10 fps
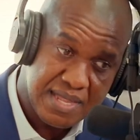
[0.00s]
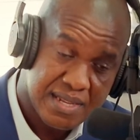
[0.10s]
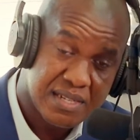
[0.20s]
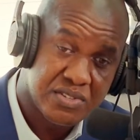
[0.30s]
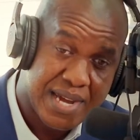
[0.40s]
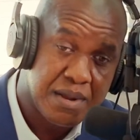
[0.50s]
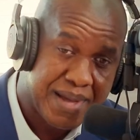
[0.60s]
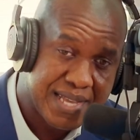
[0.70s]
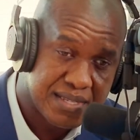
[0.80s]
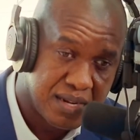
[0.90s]
They tried to
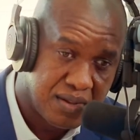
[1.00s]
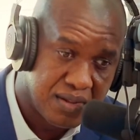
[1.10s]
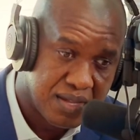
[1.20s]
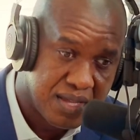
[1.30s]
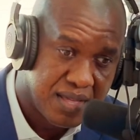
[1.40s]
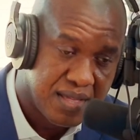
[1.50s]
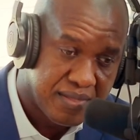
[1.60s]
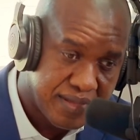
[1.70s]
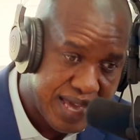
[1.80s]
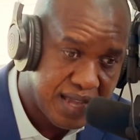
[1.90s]
pass a law. Mm-hmm.
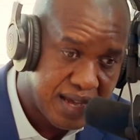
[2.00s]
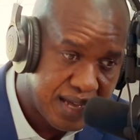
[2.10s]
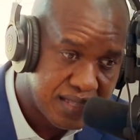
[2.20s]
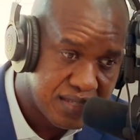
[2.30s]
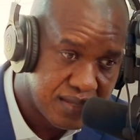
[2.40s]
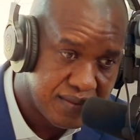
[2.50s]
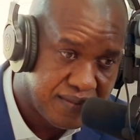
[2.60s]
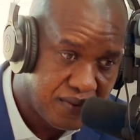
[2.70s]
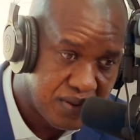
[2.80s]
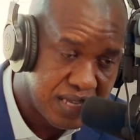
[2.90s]
Thank God
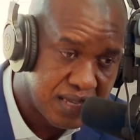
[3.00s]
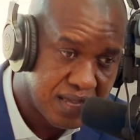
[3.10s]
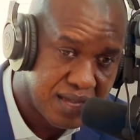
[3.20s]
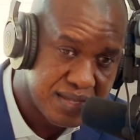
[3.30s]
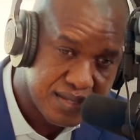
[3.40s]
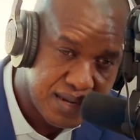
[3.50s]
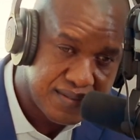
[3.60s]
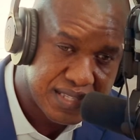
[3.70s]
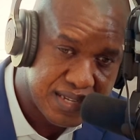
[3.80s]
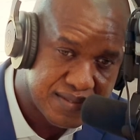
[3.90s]
for the
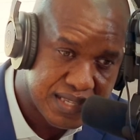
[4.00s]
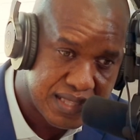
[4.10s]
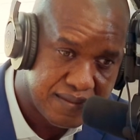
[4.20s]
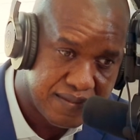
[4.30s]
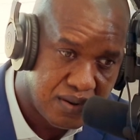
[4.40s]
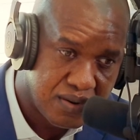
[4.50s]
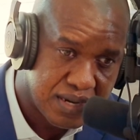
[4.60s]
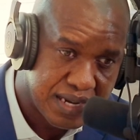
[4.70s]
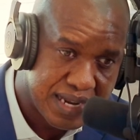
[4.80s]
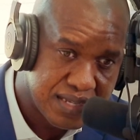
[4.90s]
conservatives in the
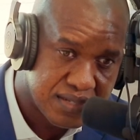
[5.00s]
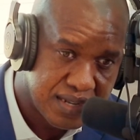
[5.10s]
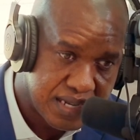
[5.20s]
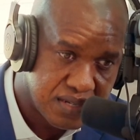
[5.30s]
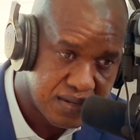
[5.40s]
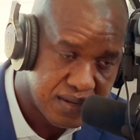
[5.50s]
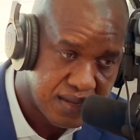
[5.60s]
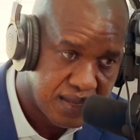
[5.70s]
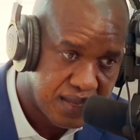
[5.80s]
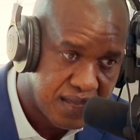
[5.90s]
Florida legislature.
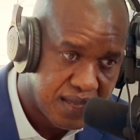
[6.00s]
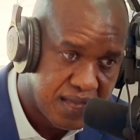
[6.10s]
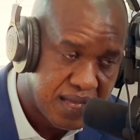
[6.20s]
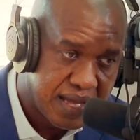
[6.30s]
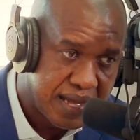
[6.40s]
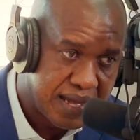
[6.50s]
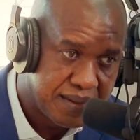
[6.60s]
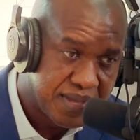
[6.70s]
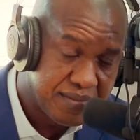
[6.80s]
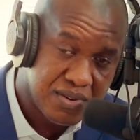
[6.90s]

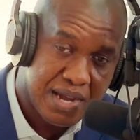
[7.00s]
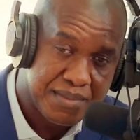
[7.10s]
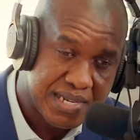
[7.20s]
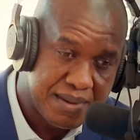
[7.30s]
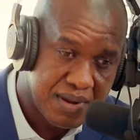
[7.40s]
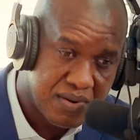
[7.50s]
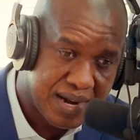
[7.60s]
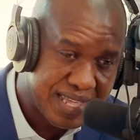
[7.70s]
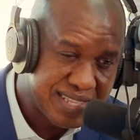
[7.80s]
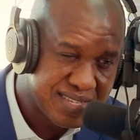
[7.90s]
Um, even though I'm a
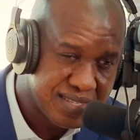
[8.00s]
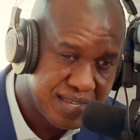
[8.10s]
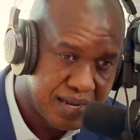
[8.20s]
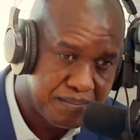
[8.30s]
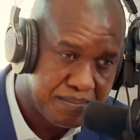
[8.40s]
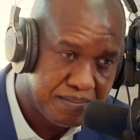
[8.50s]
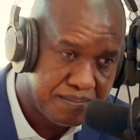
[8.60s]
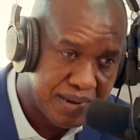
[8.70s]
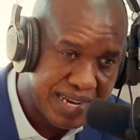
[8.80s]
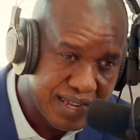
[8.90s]
Democrat, and this is not a
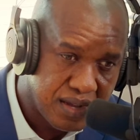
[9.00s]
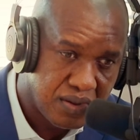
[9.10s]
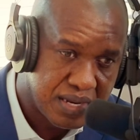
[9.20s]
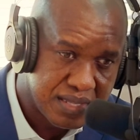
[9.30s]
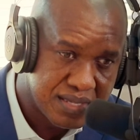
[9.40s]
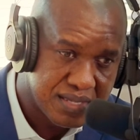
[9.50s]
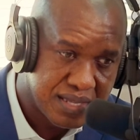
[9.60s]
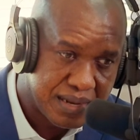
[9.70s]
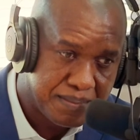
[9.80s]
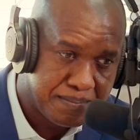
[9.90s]
political, this is
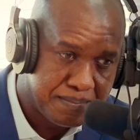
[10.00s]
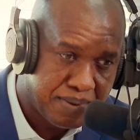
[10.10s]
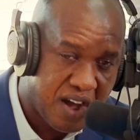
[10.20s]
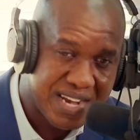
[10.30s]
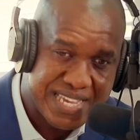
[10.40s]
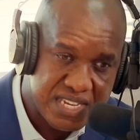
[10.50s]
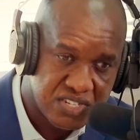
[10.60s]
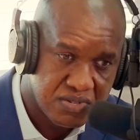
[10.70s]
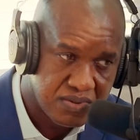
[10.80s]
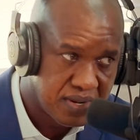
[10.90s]
not a party
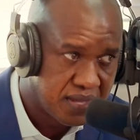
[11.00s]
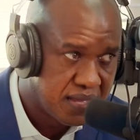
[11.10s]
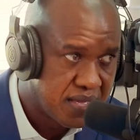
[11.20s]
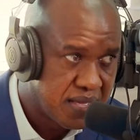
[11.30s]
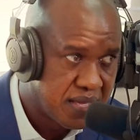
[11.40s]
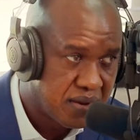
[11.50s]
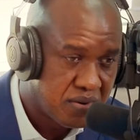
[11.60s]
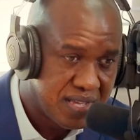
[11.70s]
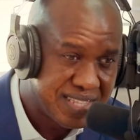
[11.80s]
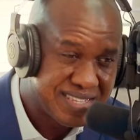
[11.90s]
issue. Mm-hmm.
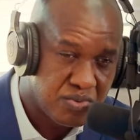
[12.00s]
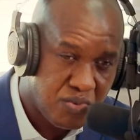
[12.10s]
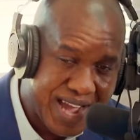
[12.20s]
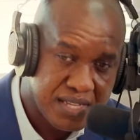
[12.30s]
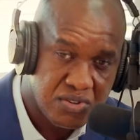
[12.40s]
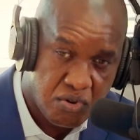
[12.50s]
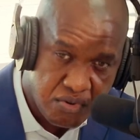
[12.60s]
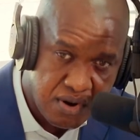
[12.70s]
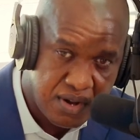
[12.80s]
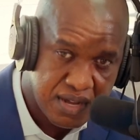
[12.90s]
It's right or
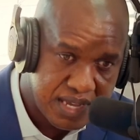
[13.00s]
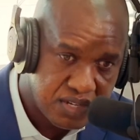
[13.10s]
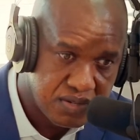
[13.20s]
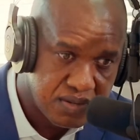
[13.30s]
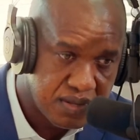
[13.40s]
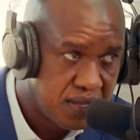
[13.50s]
wrong mm-hmm. issue.